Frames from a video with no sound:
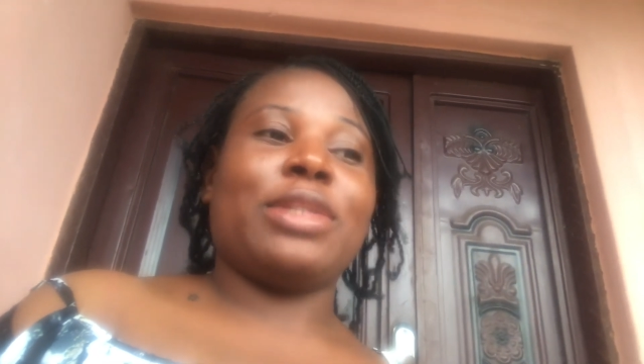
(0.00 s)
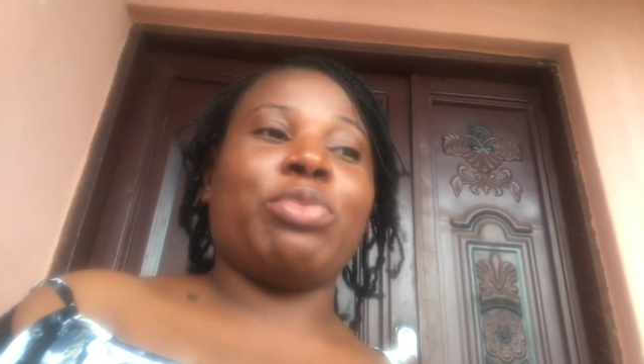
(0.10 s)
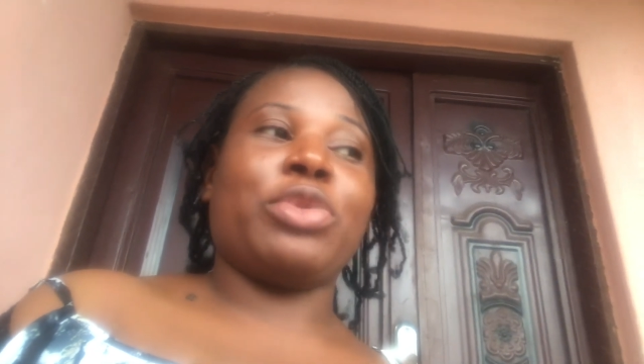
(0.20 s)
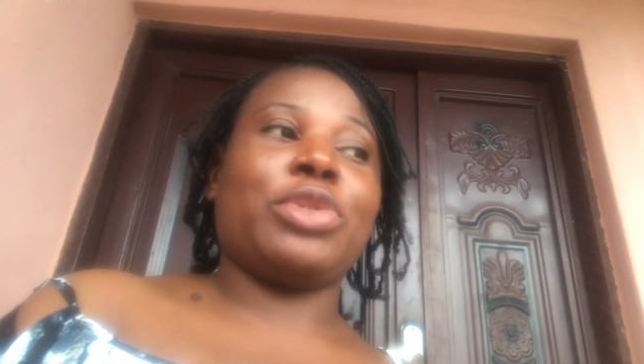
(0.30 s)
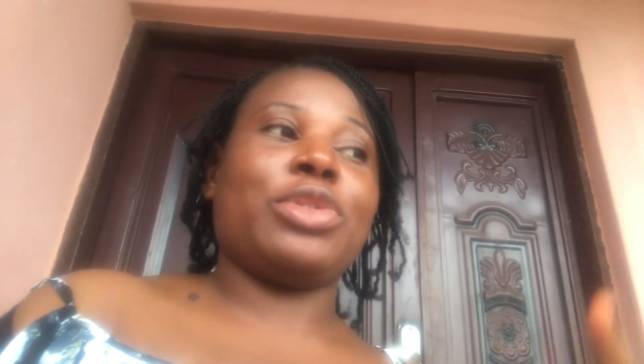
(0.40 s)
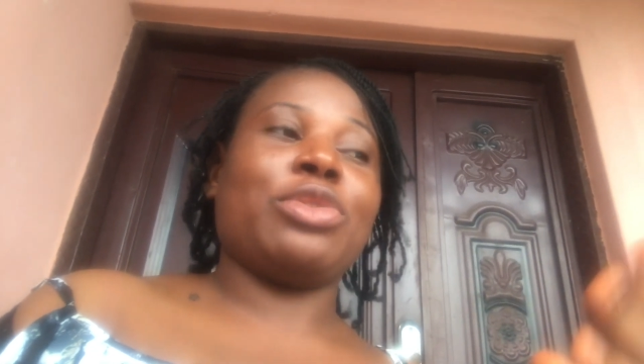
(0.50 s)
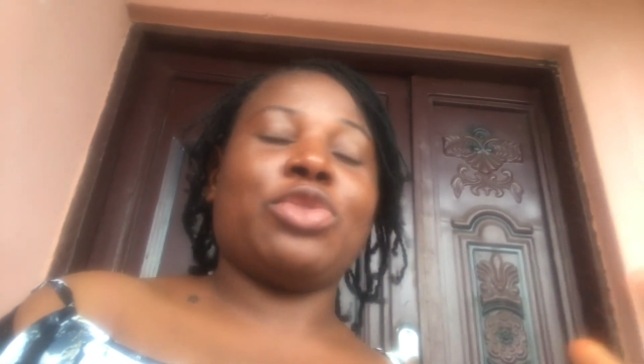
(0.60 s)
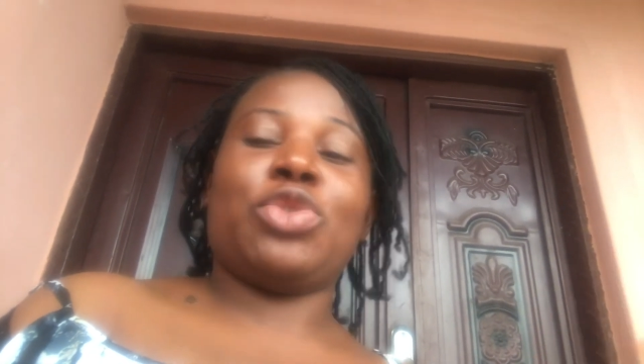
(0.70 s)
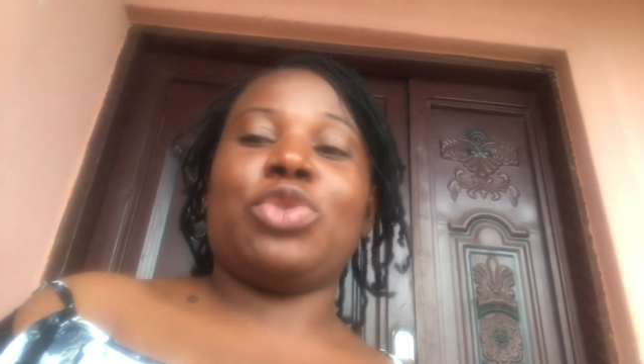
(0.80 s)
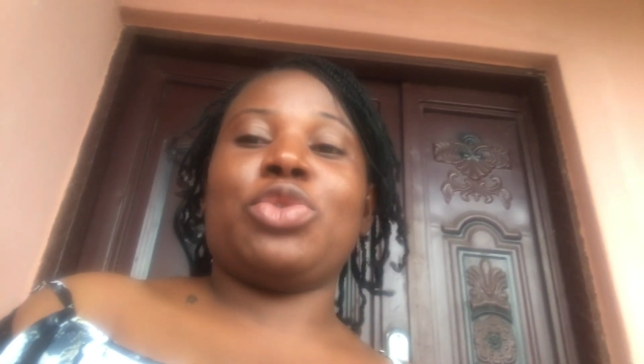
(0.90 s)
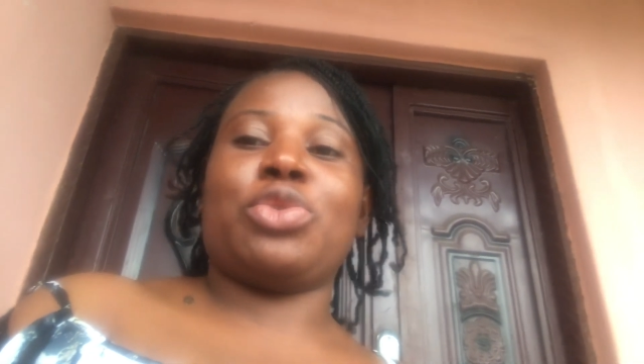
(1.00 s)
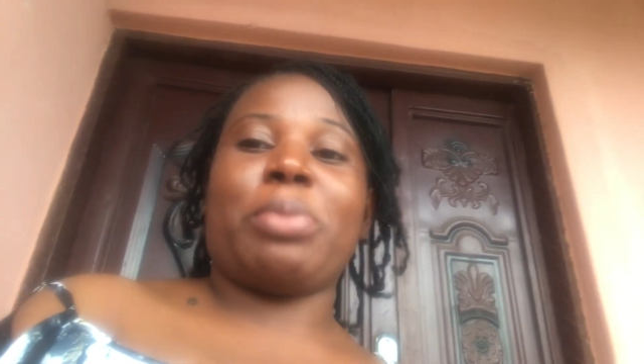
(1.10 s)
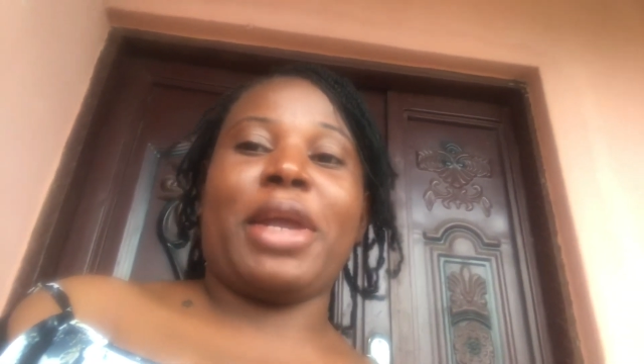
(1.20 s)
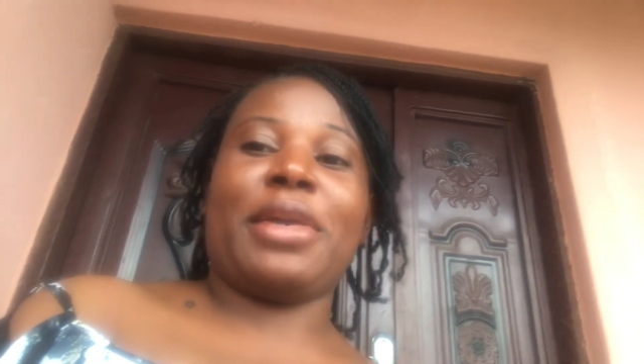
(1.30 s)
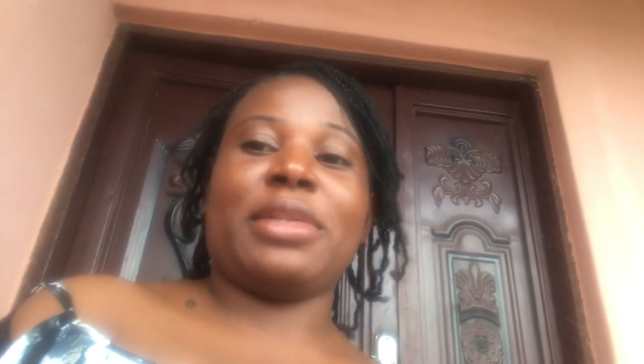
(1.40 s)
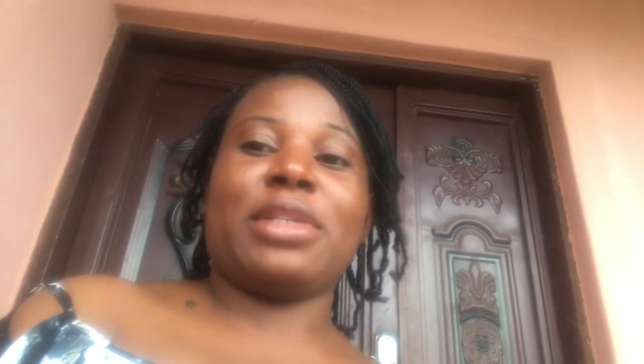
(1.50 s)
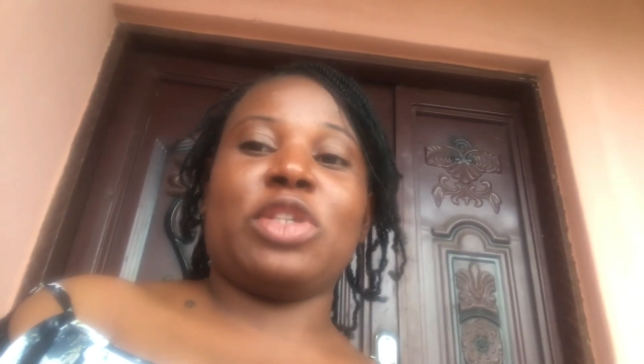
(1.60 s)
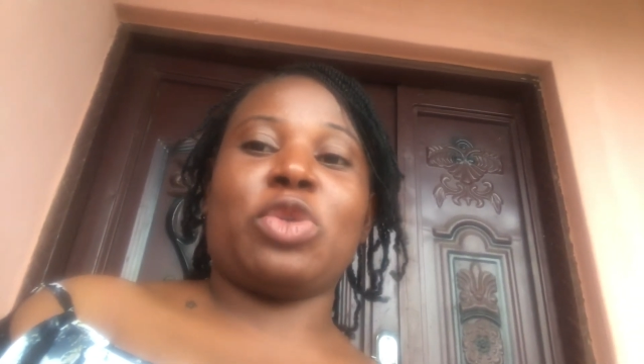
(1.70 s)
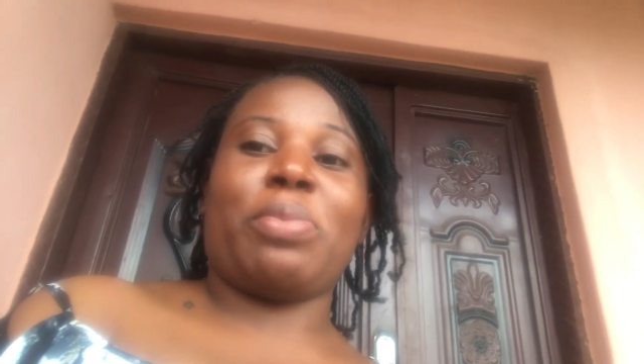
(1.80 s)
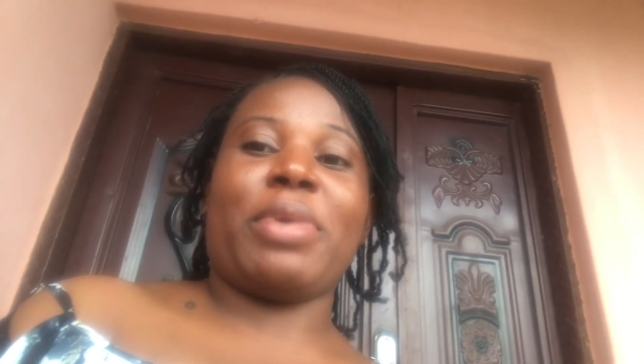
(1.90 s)
but to my
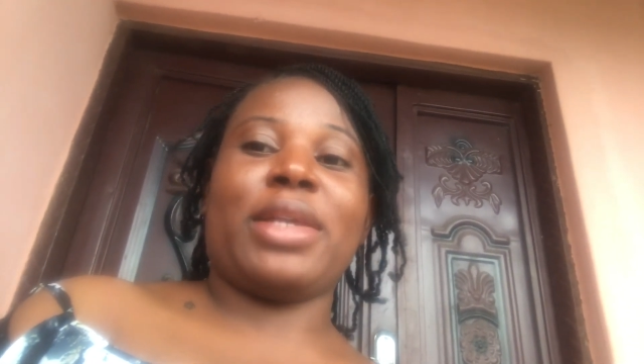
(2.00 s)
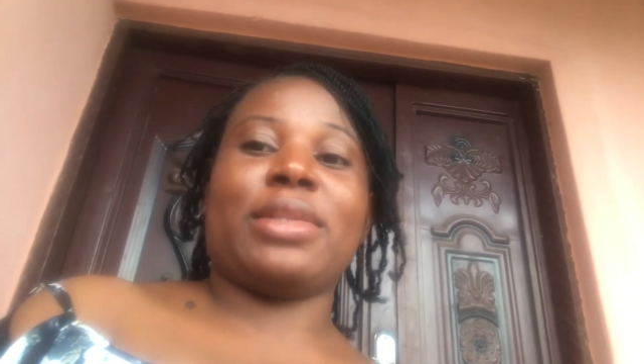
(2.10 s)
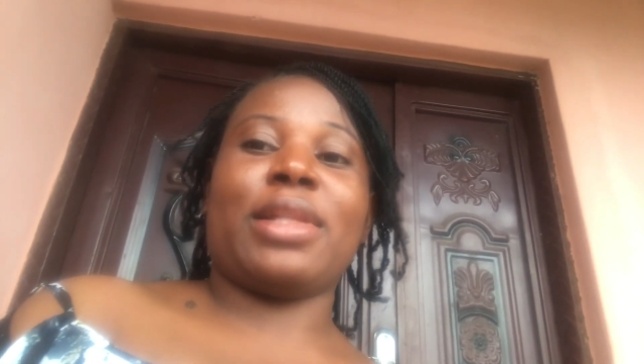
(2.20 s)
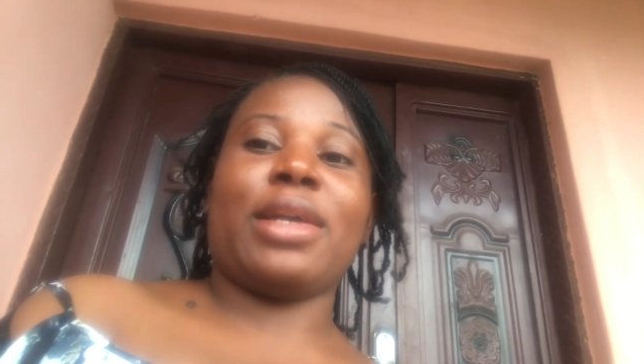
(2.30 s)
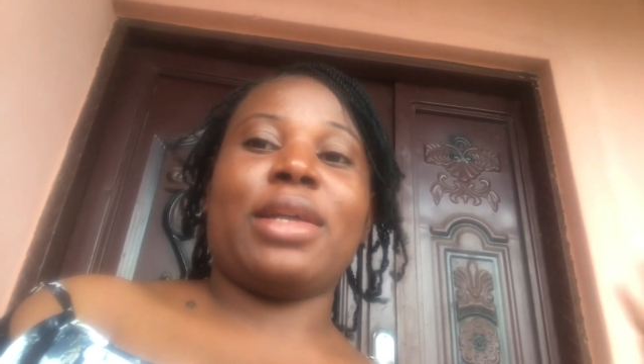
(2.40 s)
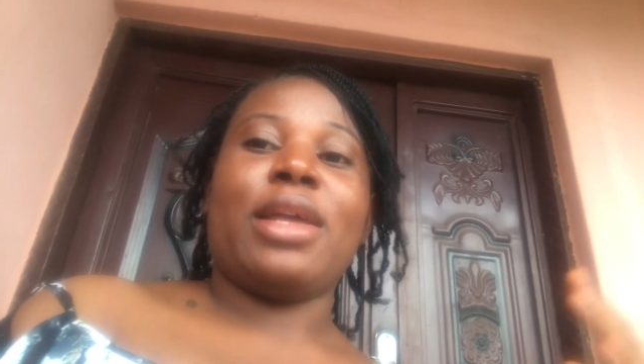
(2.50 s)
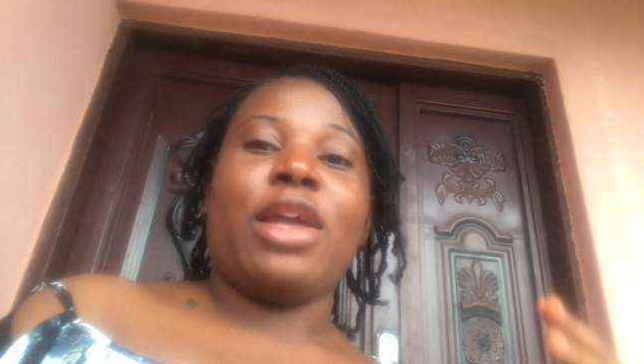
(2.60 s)
greatest surprise now,